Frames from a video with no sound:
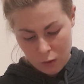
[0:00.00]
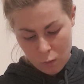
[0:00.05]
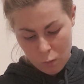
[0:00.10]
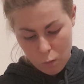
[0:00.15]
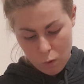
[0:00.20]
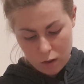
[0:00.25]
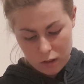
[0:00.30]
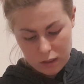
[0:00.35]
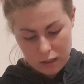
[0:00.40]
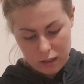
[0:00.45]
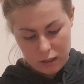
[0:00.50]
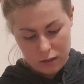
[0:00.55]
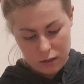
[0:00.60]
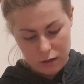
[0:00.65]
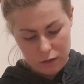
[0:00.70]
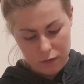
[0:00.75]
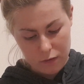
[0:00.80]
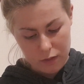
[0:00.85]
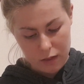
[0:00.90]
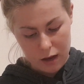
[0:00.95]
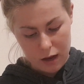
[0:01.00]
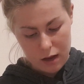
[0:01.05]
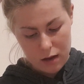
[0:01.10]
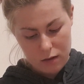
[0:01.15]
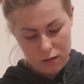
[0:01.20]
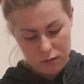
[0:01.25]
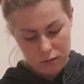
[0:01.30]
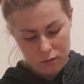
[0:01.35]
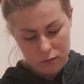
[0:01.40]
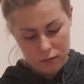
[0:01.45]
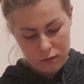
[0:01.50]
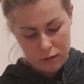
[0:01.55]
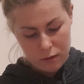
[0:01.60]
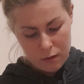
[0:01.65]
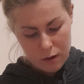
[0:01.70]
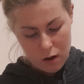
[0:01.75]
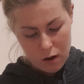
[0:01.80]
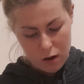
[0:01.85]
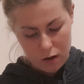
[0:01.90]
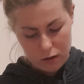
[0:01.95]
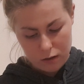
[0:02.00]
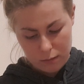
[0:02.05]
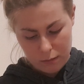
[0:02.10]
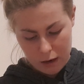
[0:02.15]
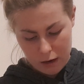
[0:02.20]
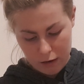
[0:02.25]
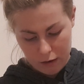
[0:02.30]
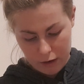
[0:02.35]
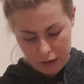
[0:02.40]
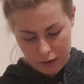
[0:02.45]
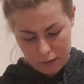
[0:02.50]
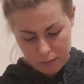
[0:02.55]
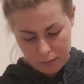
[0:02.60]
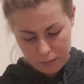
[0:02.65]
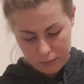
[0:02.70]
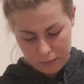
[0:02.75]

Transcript: What did he do for that? asked Mary.